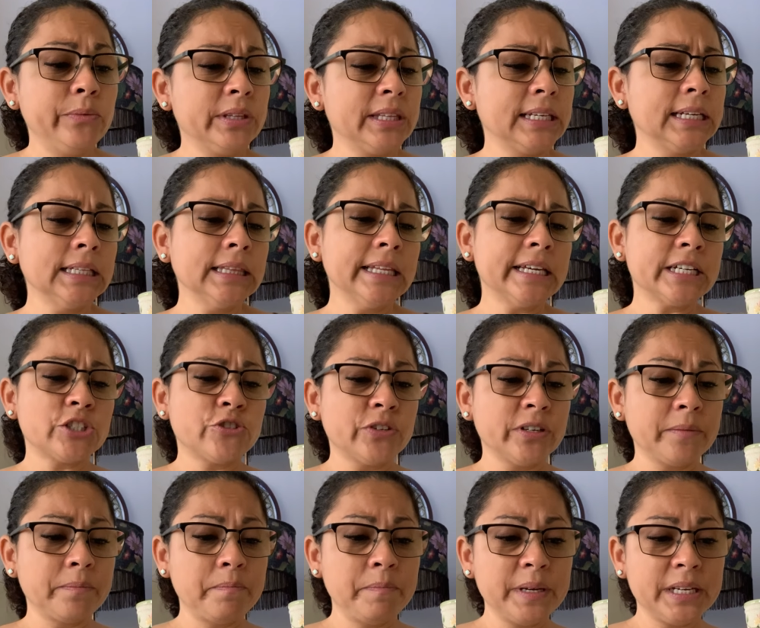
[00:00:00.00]
with an
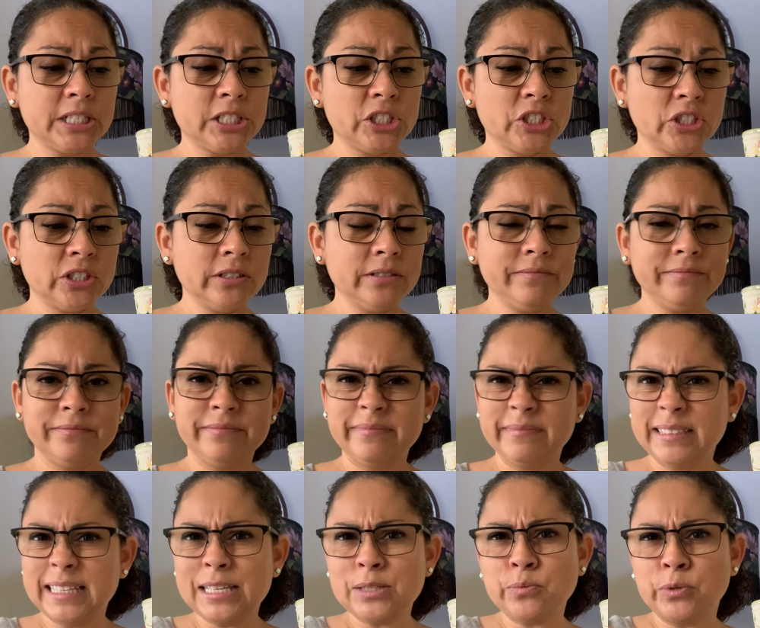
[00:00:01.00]
electric mixer.
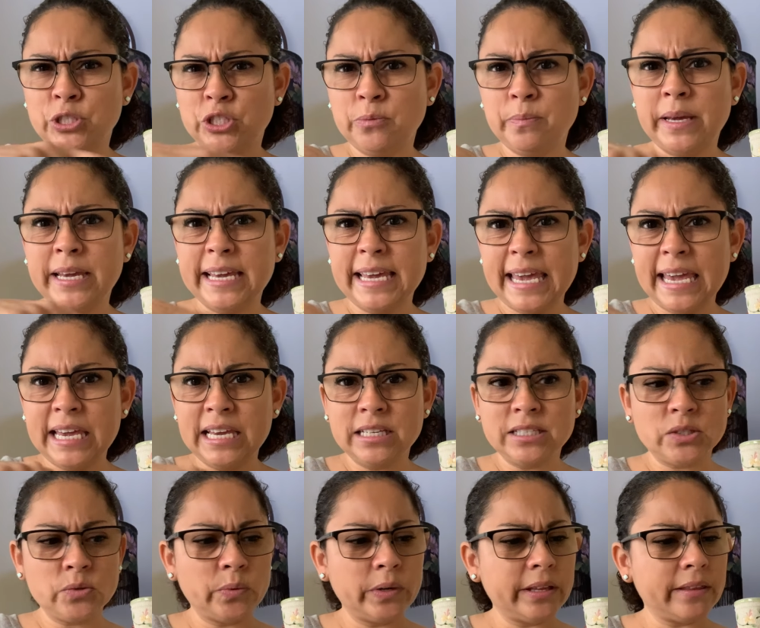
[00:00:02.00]
That's what you make
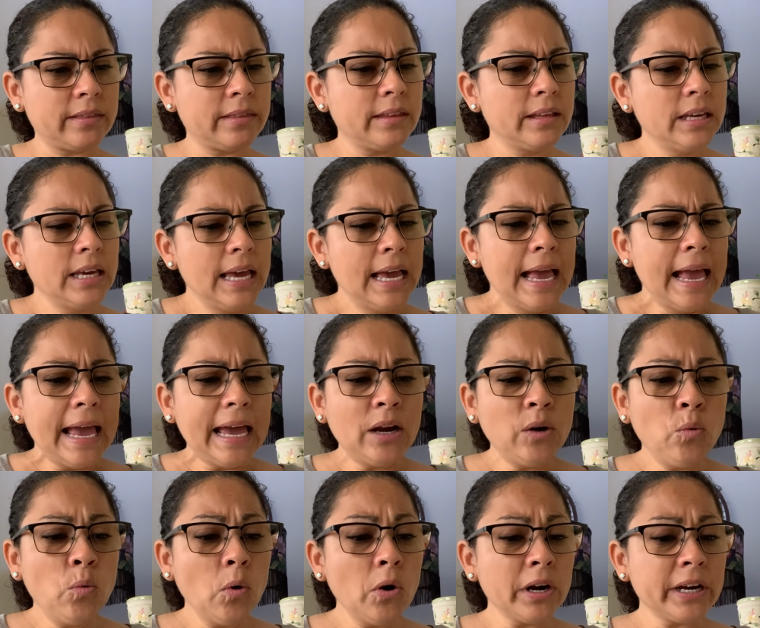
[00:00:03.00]
cakes with.
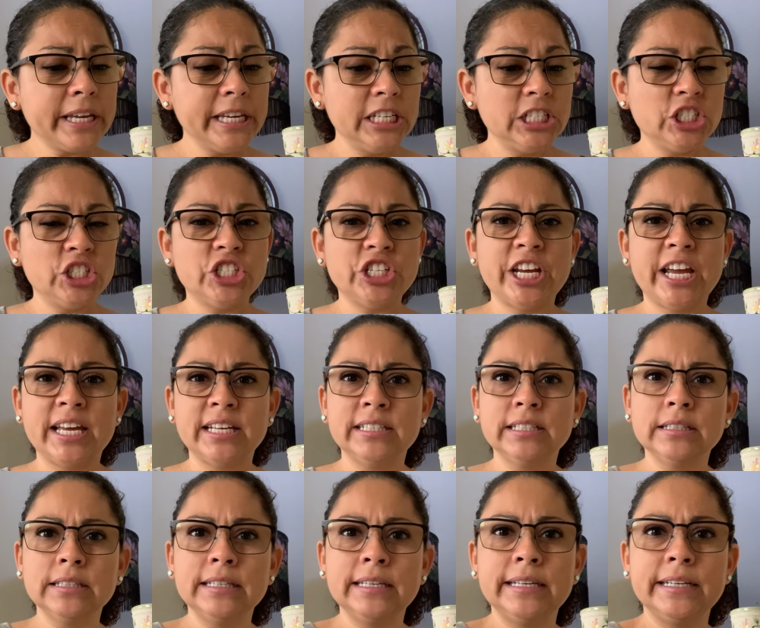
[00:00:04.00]
And working
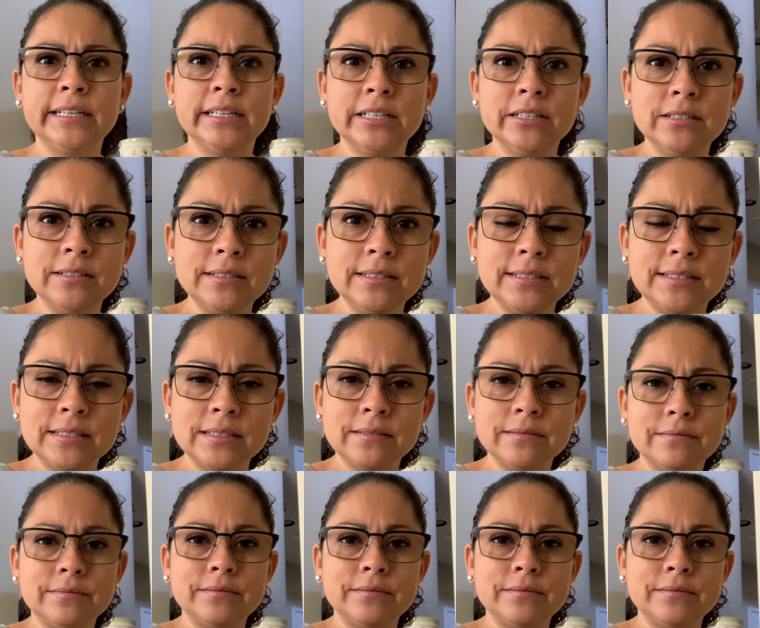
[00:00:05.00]
chandeliers.